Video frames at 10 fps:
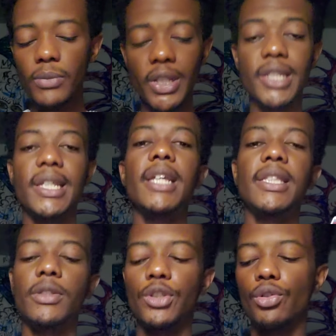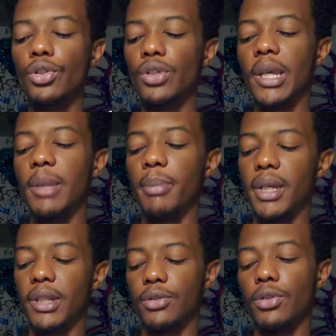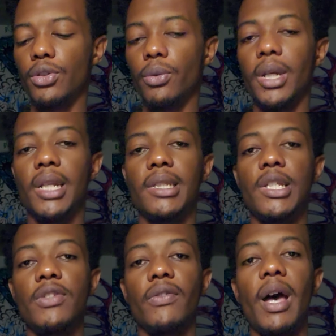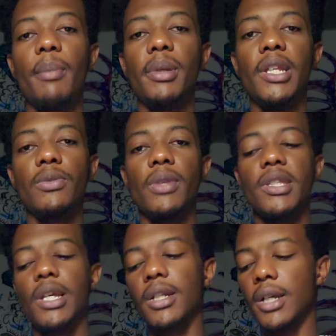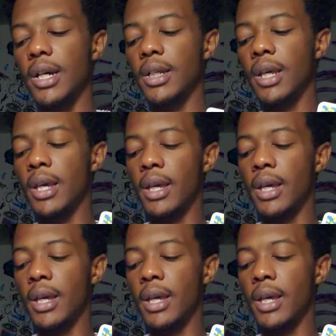is going to get better. It's going to create a sense of happiness with the Sun card.